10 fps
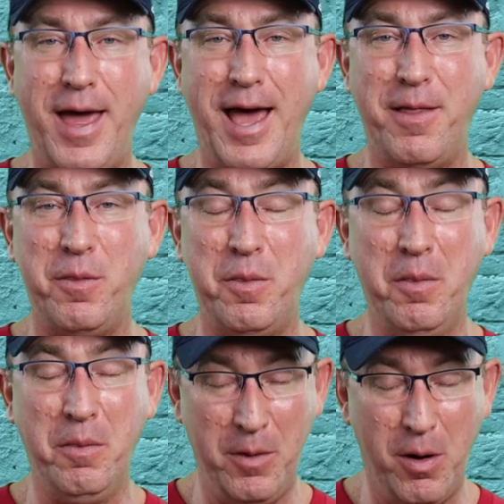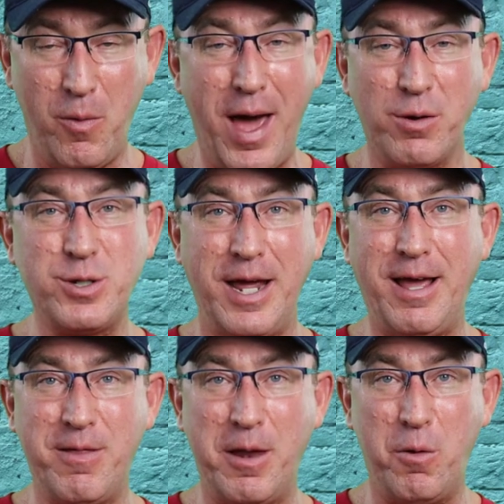that there are
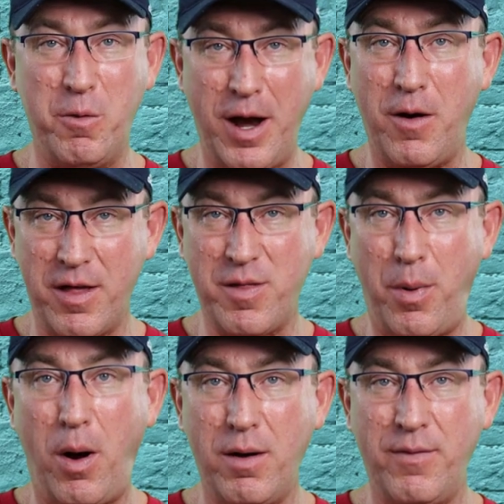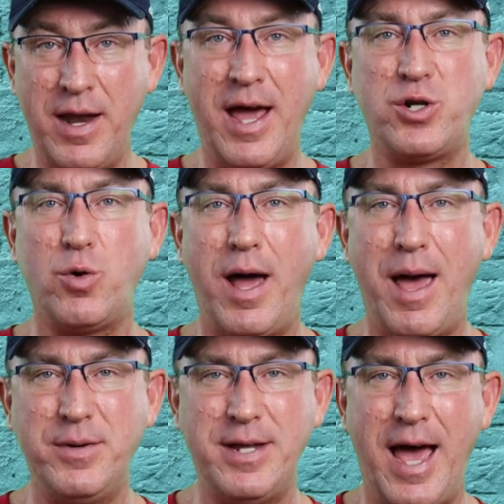rattlesnakes that are there that's part of the natural
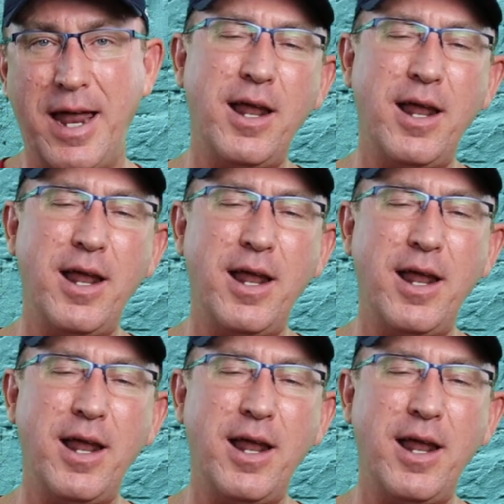habitat.